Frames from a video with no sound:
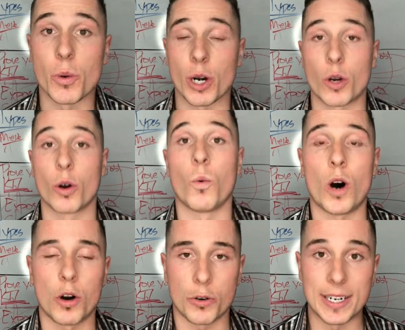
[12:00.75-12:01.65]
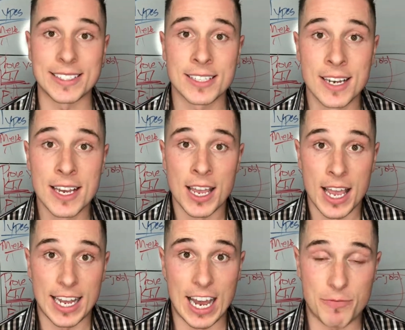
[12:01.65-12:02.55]
want to go to Walgreens
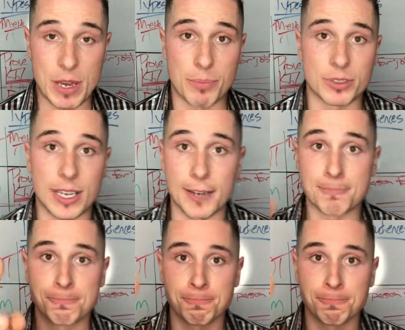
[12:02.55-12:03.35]
and have people say,